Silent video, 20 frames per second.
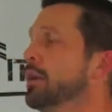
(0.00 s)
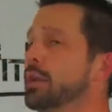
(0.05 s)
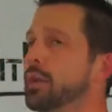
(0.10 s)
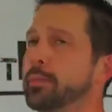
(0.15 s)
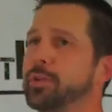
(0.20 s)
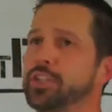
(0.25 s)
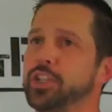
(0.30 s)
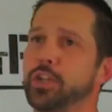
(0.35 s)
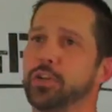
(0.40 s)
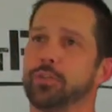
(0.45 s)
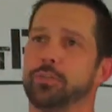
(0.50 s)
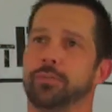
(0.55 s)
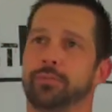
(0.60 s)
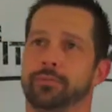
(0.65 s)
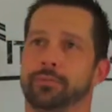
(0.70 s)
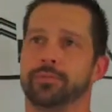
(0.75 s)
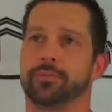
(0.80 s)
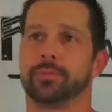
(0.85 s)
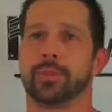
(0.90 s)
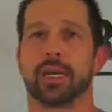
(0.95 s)
Number 2.
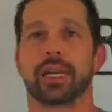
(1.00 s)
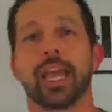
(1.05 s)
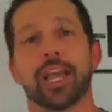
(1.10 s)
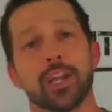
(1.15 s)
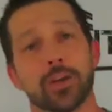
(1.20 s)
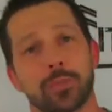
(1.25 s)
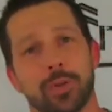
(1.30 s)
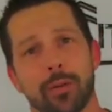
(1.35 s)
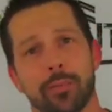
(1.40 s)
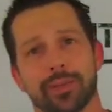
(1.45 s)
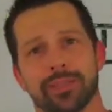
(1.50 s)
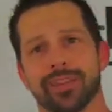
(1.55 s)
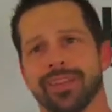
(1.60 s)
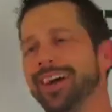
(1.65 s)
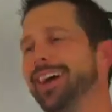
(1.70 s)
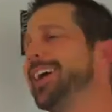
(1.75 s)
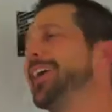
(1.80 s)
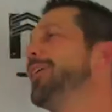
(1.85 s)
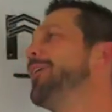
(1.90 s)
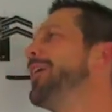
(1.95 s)
Again, you're probably saying,
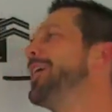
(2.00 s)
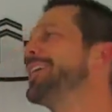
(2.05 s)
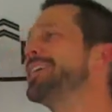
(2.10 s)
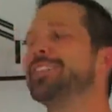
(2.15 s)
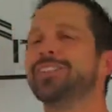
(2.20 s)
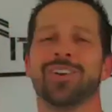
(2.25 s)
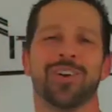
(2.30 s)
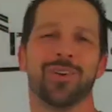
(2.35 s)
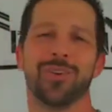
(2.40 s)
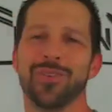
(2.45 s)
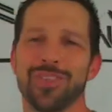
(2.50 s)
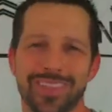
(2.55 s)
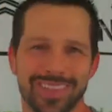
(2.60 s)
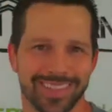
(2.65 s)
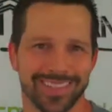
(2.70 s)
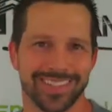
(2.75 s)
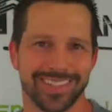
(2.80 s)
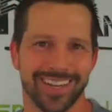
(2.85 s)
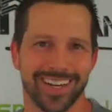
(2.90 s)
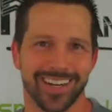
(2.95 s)
oh, I already know
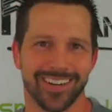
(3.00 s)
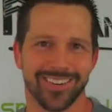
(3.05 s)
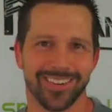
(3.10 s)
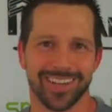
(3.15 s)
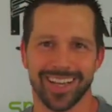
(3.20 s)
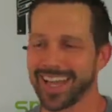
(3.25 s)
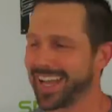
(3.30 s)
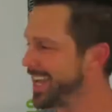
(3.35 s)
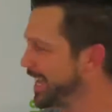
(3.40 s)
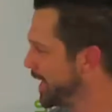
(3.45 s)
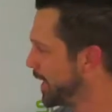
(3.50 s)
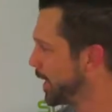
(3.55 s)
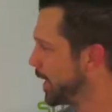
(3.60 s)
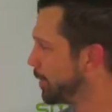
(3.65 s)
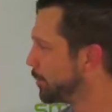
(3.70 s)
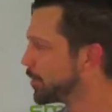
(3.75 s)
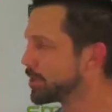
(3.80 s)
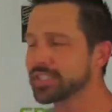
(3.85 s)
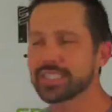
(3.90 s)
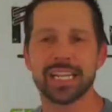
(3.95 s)
this stuff. Okay?
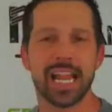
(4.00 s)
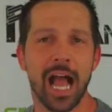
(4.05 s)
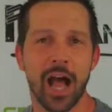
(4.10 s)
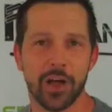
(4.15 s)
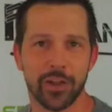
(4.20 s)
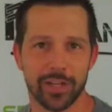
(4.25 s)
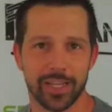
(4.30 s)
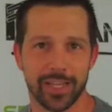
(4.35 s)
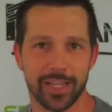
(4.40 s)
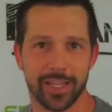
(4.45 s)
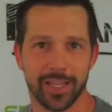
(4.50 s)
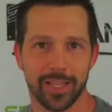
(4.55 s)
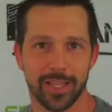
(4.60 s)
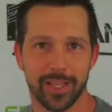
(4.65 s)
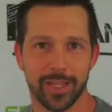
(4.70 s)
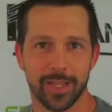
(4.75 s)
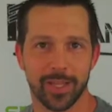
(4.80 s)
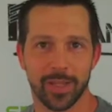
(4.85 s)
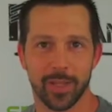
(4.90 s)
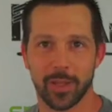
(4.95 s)
Personality.
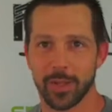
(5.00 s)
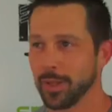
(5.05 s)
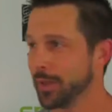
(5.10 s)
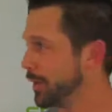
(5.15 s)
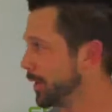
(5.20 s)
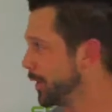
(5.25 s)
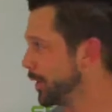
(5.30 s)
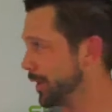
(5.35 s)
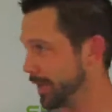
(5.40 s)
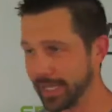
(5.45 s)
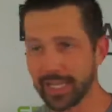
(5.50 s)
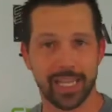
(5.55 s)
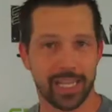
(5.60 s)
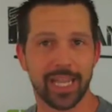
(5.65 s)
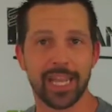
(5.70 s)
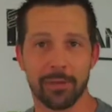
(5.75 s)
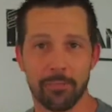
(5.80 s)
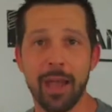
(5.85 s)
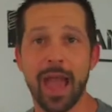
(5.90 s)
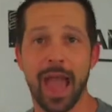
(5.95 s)

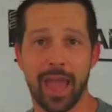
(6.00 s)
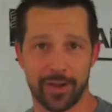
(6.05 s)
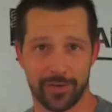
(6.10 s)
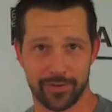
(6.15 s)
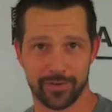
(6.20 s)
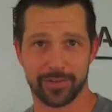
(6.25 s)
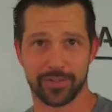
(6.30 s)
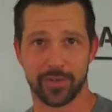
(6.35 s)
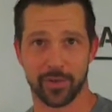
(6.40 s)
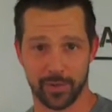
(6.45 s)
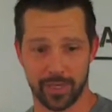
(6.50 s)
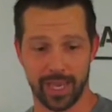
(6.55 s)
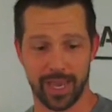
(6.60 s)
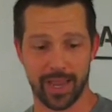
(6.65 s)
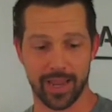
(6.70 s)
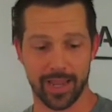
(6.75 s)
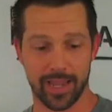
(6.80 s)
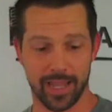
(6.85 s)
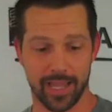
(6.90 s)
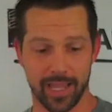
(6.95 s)
It matters.
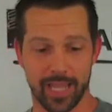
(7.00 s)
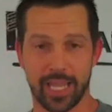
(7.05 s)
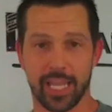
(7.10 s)
Okay?